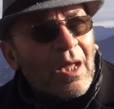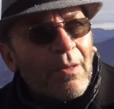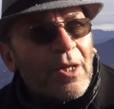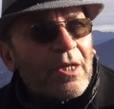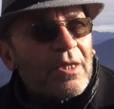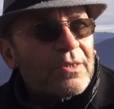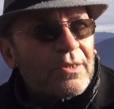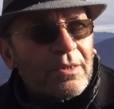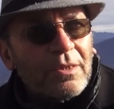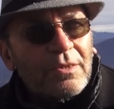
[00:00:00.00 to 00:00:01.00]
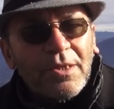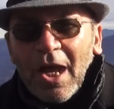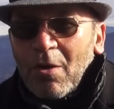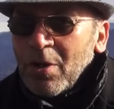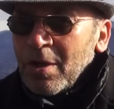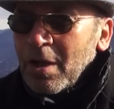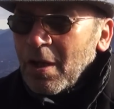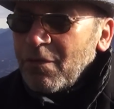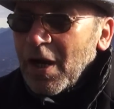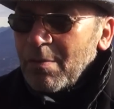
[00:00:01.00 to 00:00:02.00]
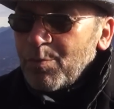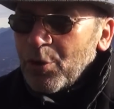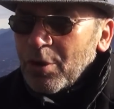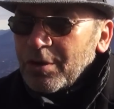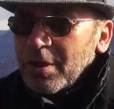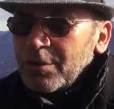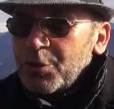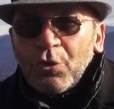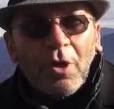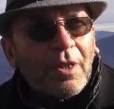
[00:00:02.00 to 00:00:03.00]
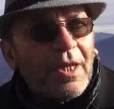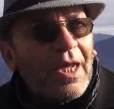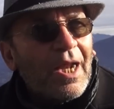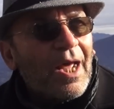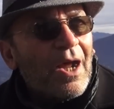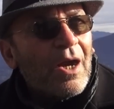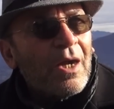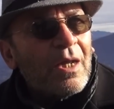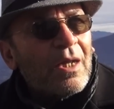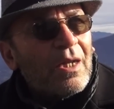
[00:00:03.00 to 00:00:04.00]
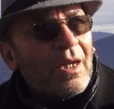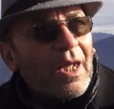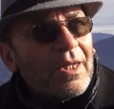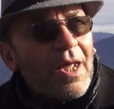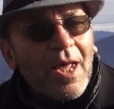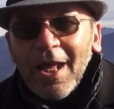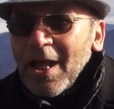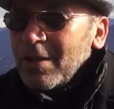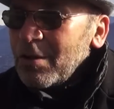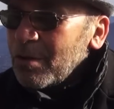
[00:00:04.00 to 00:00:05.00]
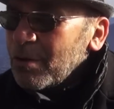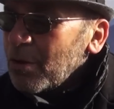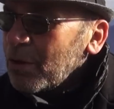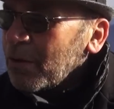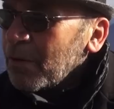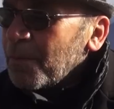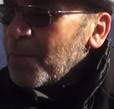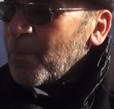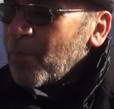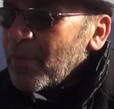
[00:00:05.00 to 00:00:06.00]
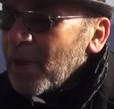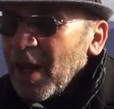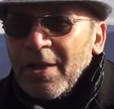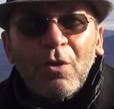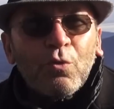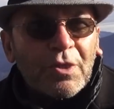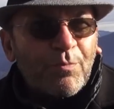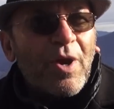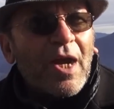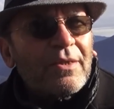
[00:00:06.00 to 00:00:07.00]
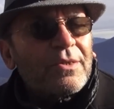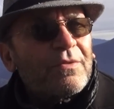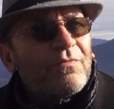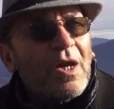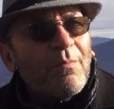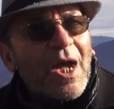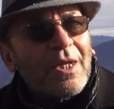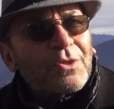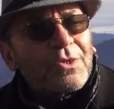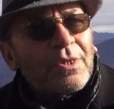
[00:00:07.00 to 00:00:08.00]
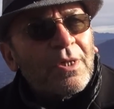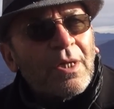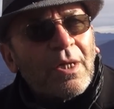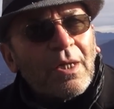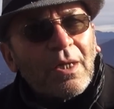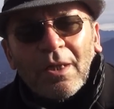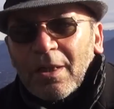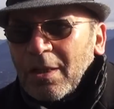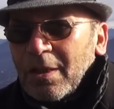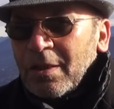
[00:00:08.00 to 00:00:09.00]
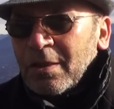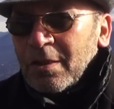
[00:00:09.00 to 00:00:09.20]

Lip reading: I mean, he's now a very important jewel dealer, like that, And he was practicing very much the